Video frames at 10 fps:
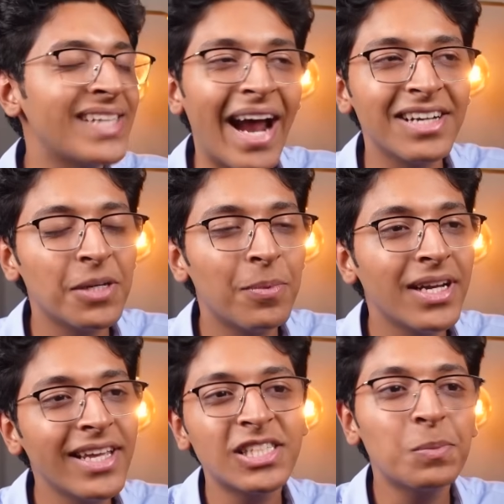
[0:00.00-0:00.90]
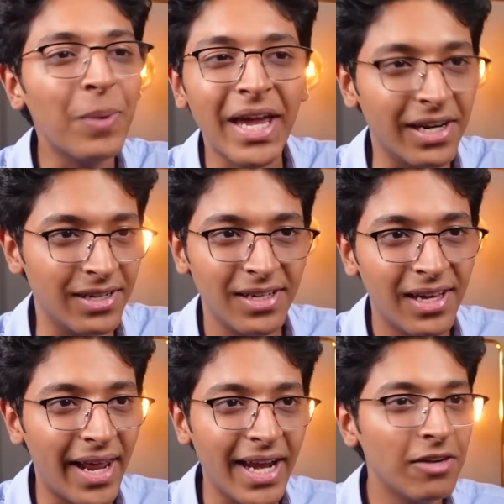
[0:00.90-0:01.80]
ChatGPT is paid,
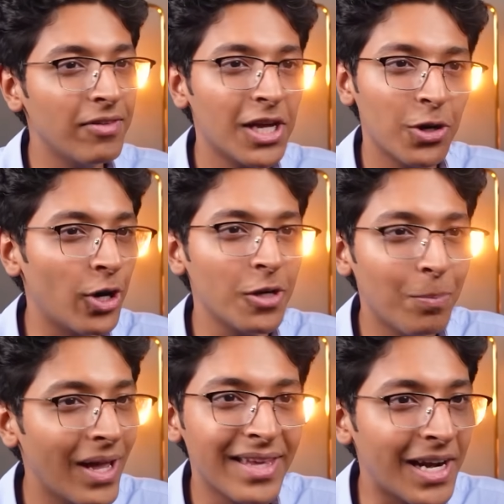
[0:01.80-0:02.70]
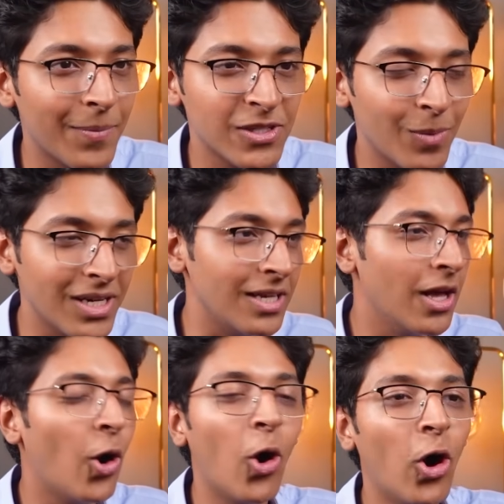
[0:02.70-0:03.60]
right? We cannot pay that much money,
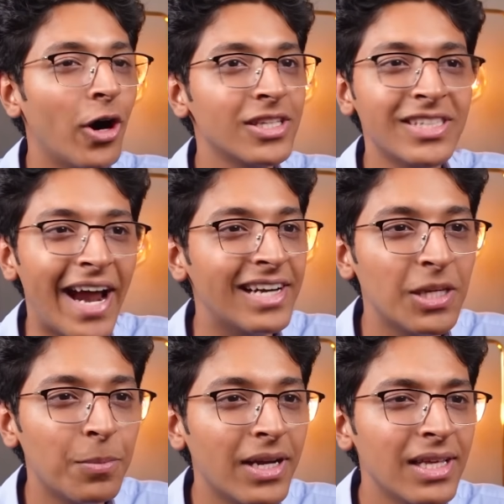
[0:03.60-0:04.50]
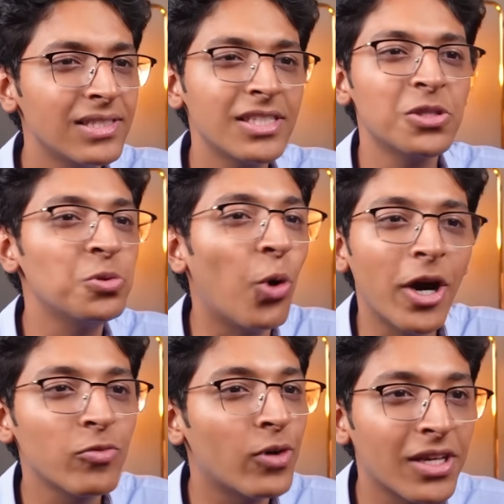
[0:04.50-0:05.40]
or ChatGPT is just
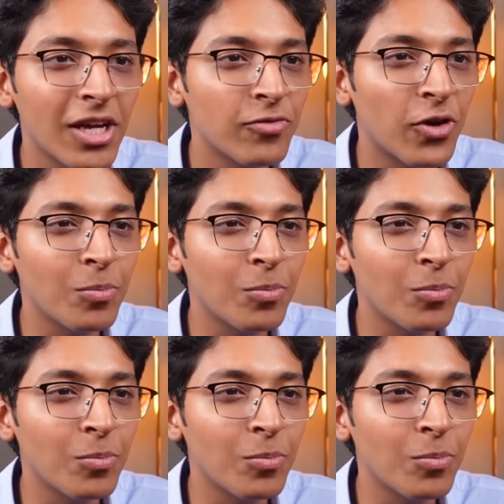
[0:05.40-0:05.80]
not working for